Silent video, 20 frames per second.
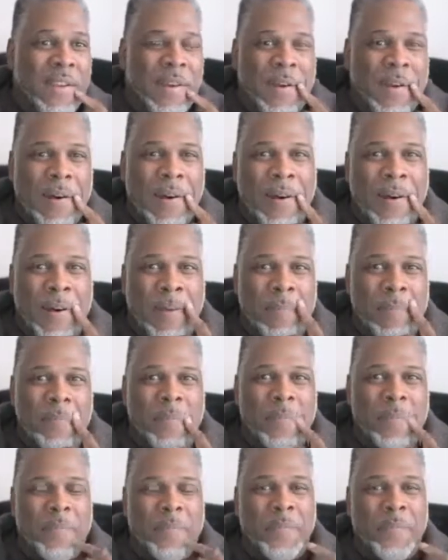
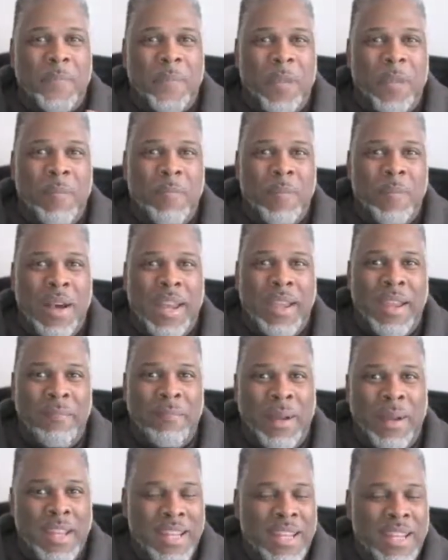
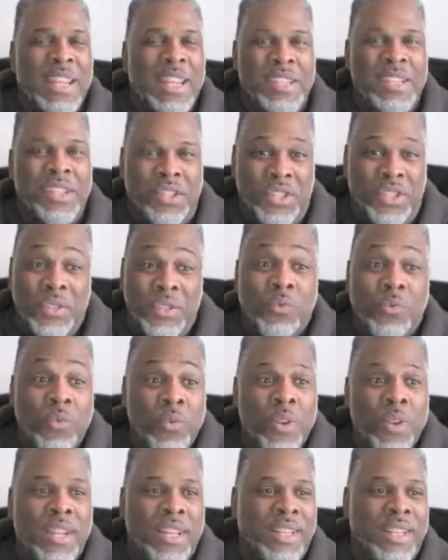my niece, she
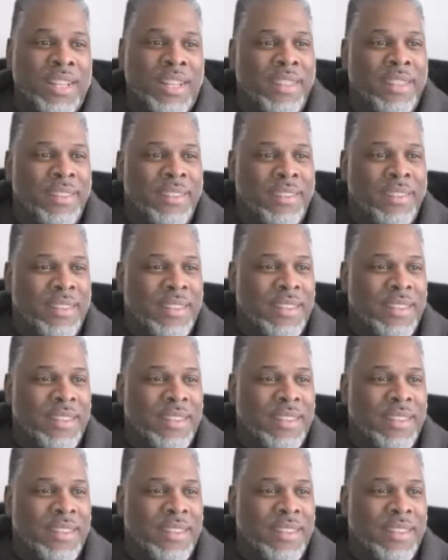really